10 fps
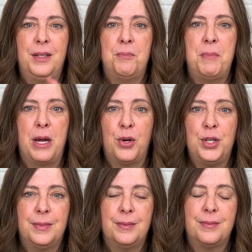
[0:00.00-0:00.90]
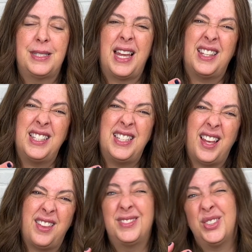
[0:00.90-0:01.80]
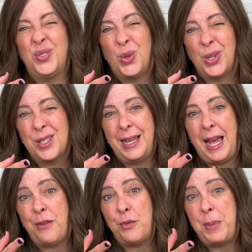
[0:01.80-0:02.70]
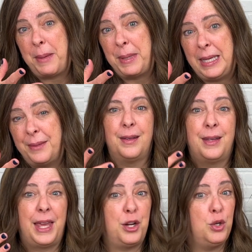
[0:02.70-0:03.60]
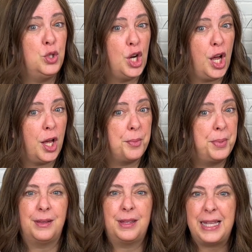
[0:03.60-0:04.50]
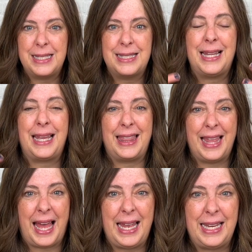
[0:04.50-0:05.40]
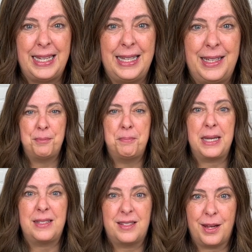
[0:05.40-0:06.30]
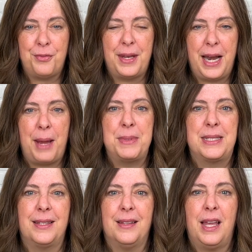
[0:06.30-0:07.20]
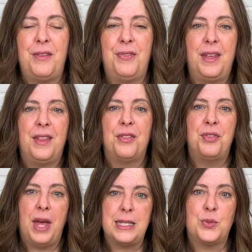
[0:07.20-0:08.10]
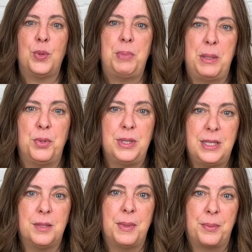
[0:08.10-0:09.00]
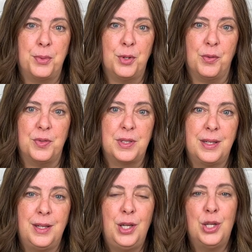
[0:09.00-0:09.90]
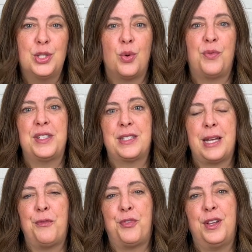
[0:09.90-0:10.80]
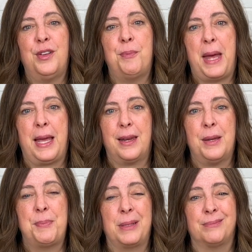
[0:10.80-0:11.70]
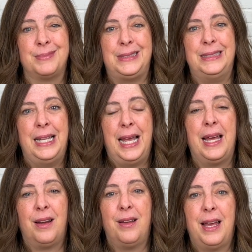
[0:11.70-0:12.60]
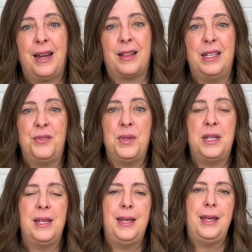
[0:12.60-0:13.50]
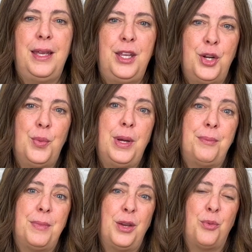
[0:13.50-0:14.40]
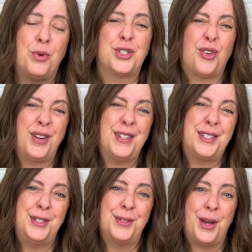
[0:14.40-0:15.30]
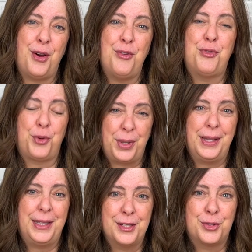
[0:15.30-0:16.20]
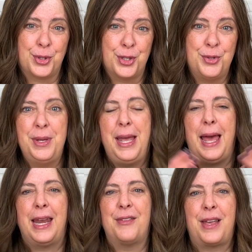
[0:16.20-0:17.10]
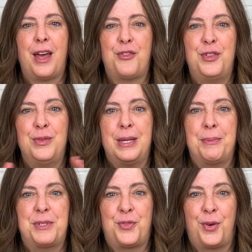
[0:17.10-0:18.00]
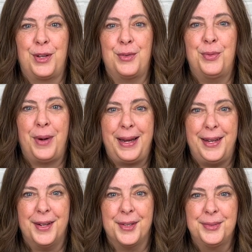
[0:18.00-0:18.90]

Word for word: Marriage, sadly death, divorce, have a baby, get a new job, things like that, big stuff that happens in life, that's when people need to make moves. So if it's time for you to pack it up and head on out of Cleveland, you know what? We're sorry to see you go, for really and true, and I've got a few tips for you right here.